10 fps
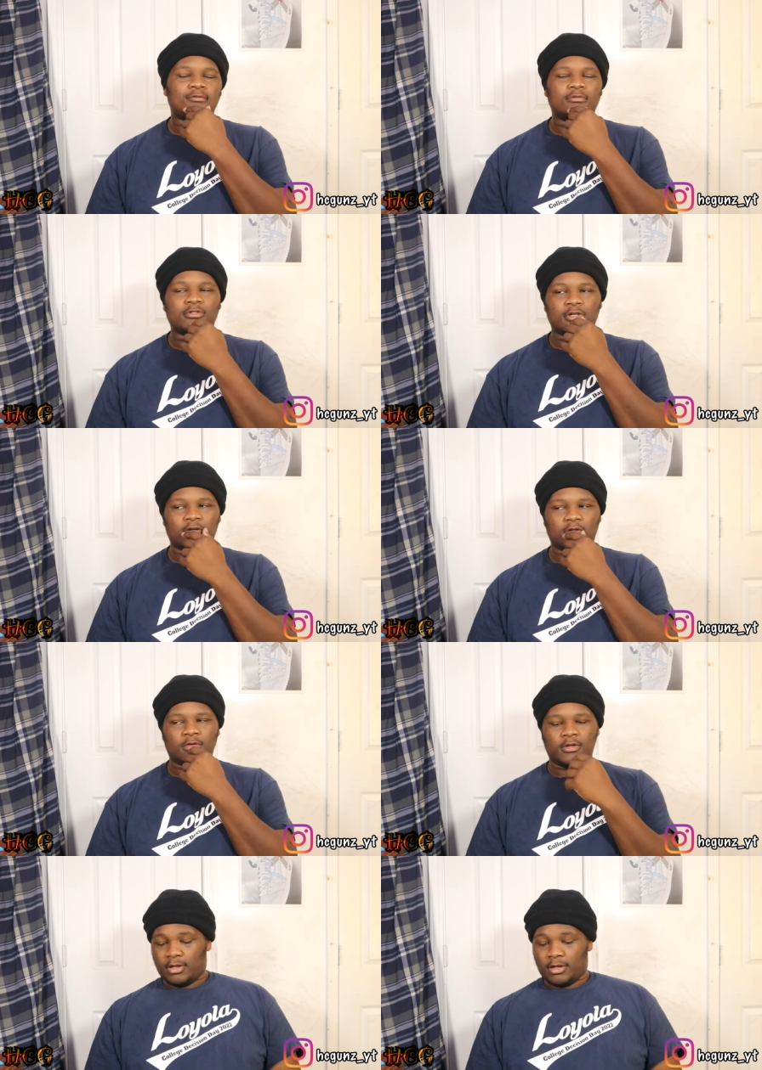So
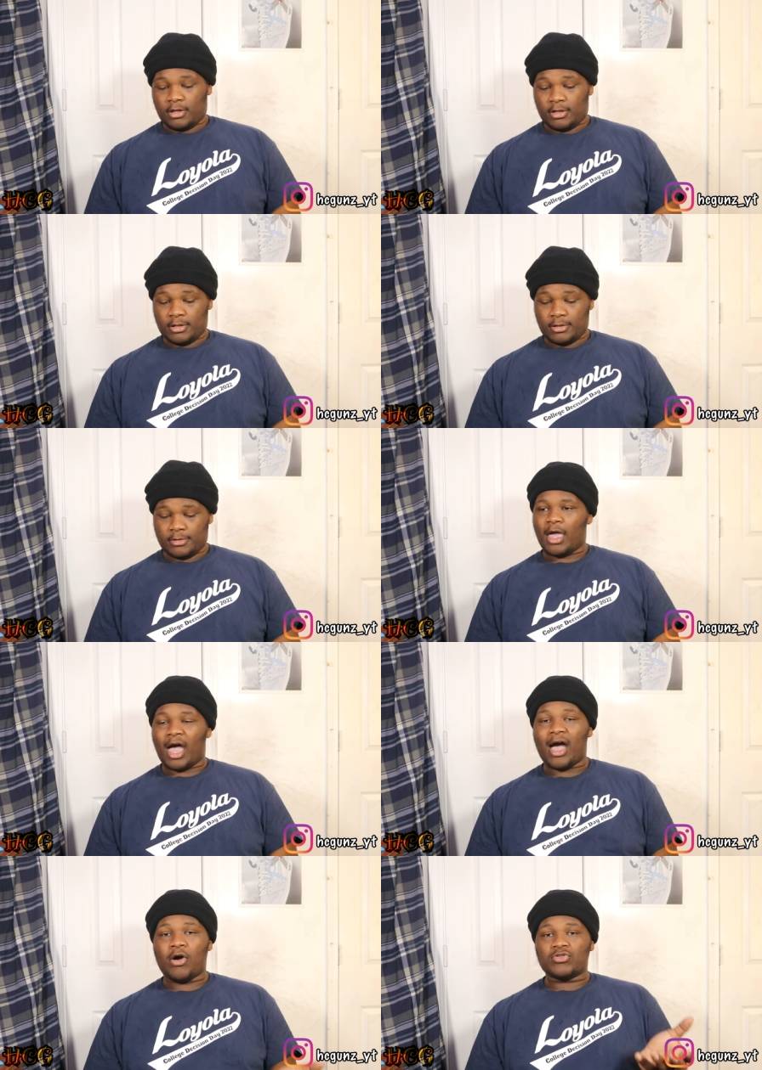
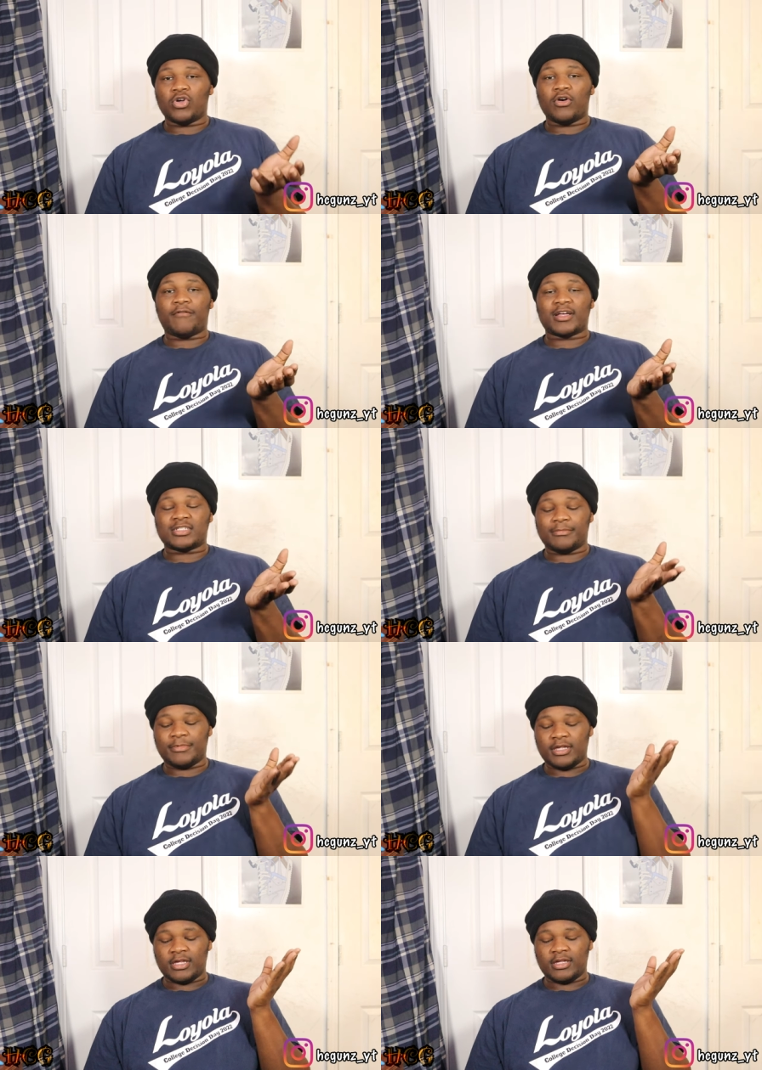I don't know if I should
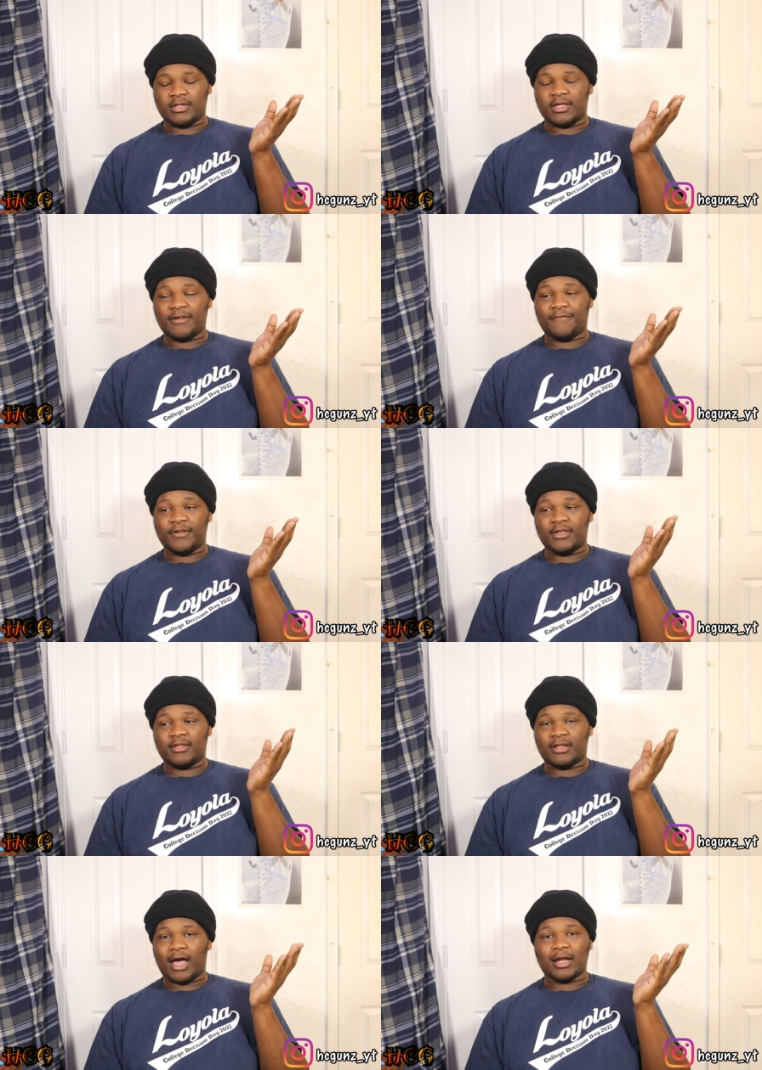be if it
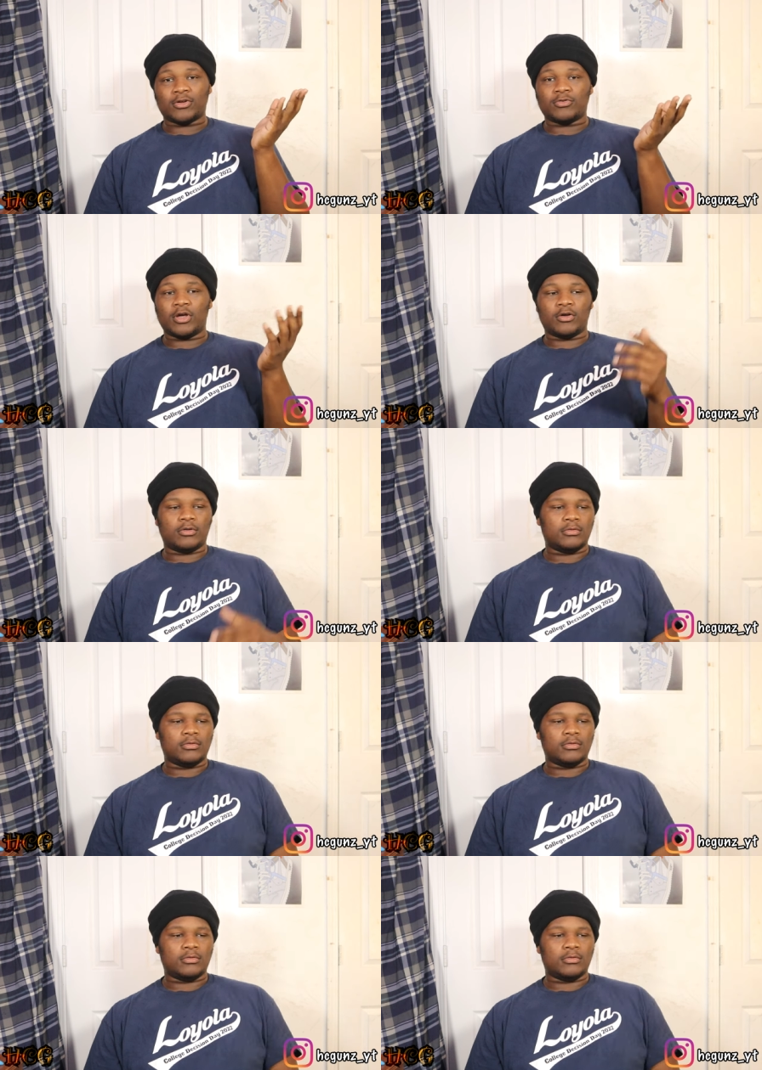I don't know.